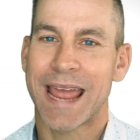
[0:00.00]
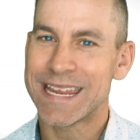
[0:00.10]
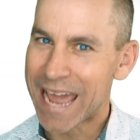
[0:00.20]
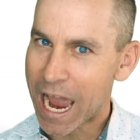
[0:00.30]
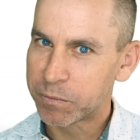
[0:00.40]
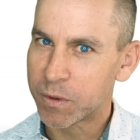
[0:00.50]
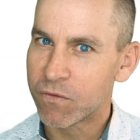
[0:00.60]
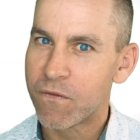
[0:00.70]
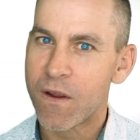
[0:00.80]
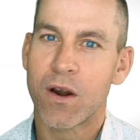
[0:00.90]
and you have to be
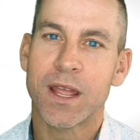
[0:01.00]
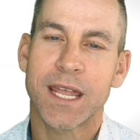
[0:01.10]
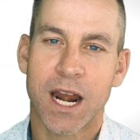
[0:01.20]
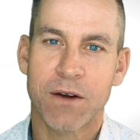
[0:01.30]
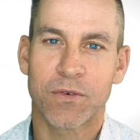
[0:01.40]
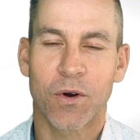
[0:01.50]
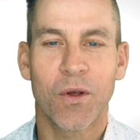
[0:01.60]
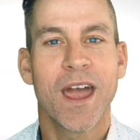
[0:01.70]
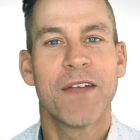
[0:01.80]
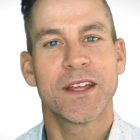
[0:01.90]
very
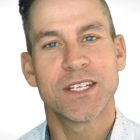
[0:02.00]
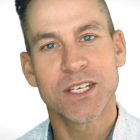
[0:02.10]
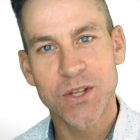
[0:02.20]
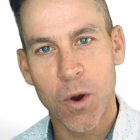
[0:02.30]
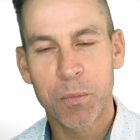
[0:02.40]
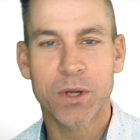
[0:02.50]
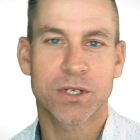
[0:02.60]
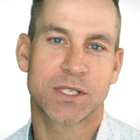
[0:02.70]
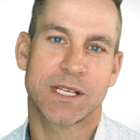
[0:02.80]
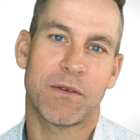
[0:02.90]
careful that you don't
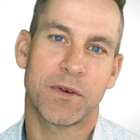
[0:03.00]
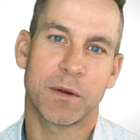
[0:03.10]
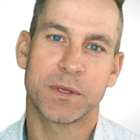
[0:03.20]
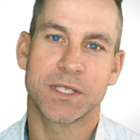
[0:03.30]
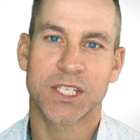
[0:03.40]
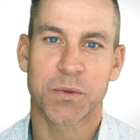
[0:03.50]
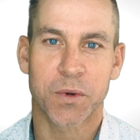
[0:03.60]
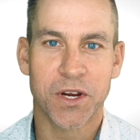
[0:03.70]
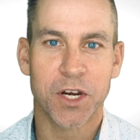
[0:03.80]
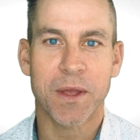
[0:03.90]
put yourself in a position
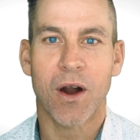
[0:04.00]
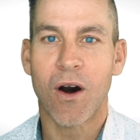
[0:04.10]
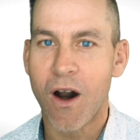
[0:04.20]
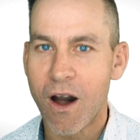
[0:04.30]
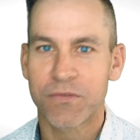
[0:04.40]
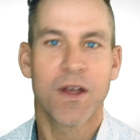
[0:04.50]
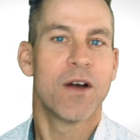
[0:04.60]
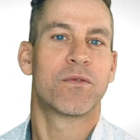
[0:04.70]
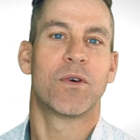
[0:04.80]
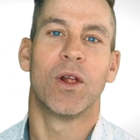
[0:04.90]
where you're going to be off
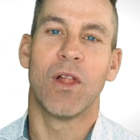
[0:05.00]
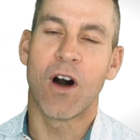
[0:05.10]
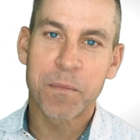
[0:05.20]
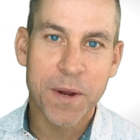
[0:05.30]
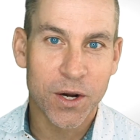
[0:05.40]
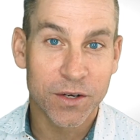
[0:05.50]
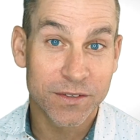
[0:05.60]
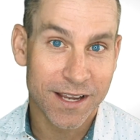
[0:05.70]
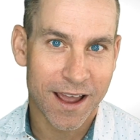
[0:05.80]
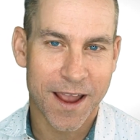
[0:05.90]
for a long period
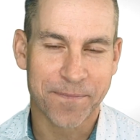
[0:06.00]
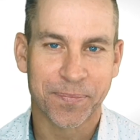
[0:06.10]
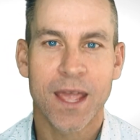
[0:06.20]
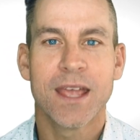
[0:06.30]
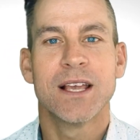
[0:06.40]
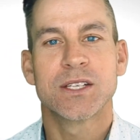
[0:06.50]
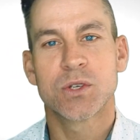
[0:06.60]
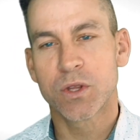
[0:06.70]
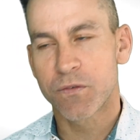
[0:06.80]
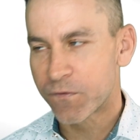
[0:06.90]
of time.
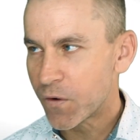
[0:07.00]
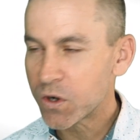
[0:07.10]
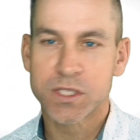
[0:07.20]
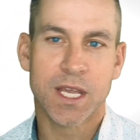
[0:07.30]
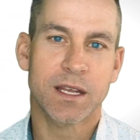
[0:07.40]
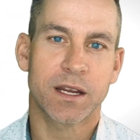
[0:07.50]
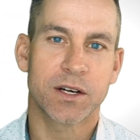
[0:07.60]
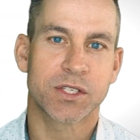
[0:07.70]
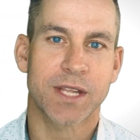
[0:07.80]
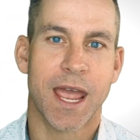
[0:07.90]
So the first thing to
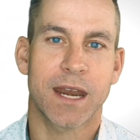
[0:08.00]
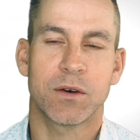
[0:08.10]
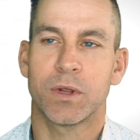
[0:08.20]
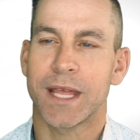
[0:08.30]
understand and